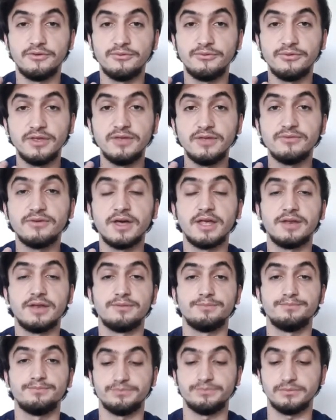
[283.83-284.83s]
fever,
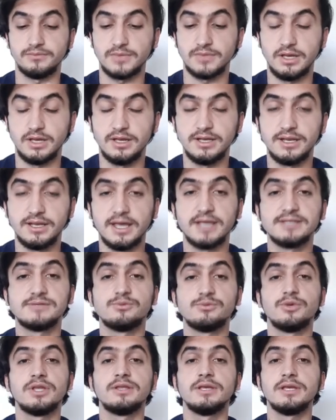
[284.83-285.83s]
night
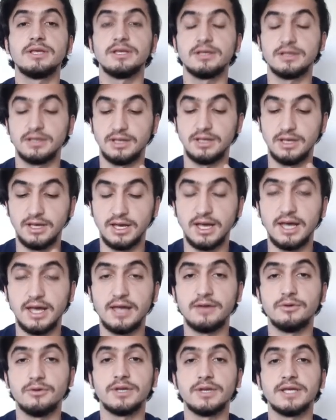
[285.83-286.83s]
sweating,
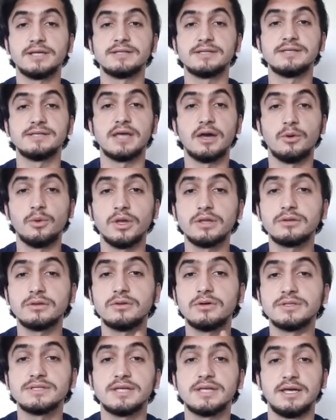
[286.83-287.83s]
anorexia, weight
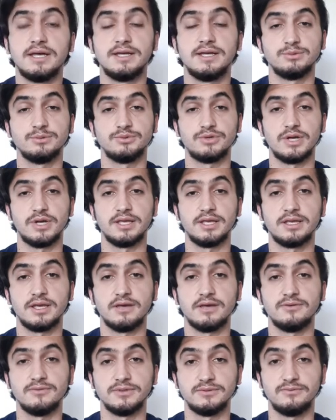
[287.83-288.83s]
loss, and dry
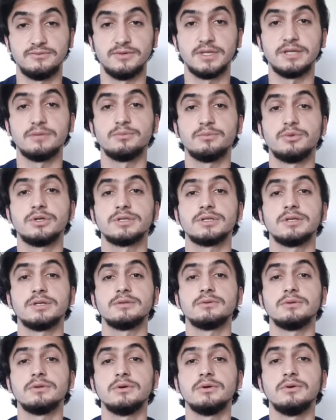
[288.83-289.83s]
cough. Is very
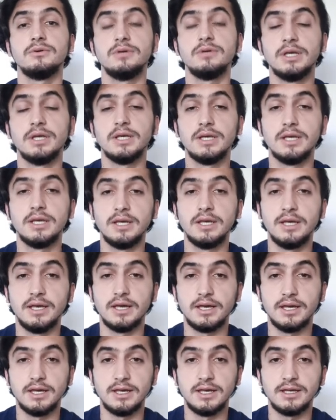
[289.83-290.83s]
important to know.
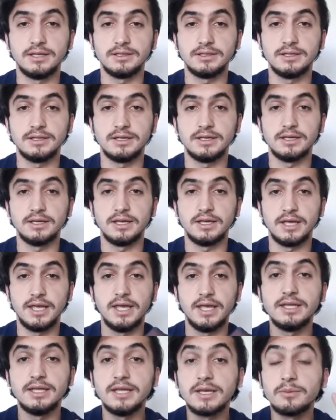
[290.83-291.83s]
And
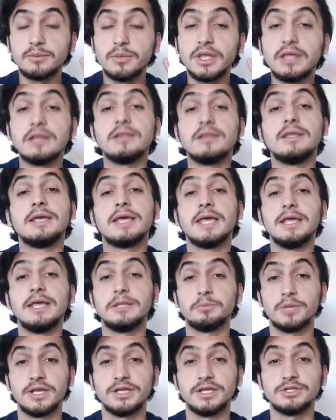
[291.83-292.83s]
headache may
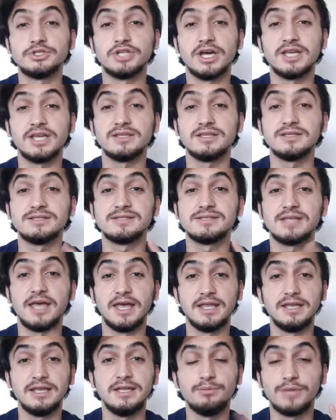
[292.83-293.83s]
indicate meningitis,
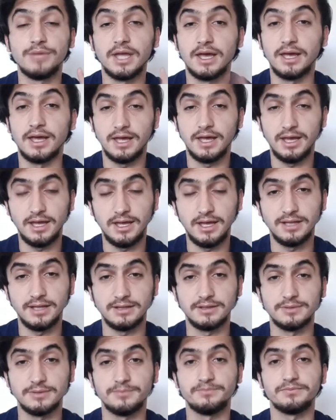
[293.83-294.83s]
anemia,
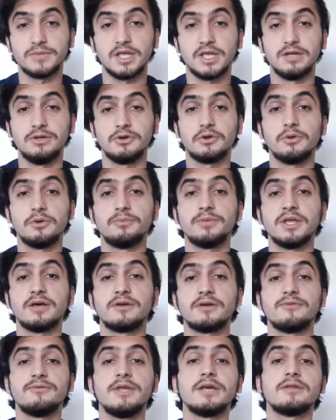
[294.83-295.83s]
and
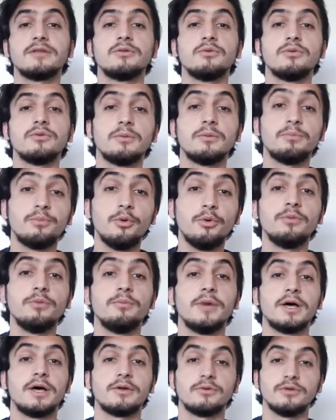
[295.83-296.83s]
leukopenia reflect to the bone
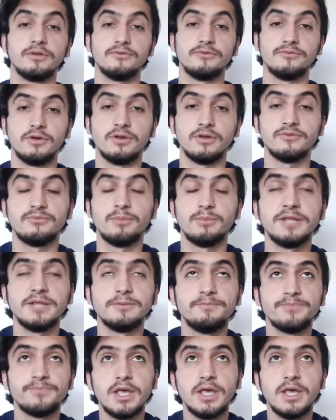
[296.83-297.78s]
marrow involvement.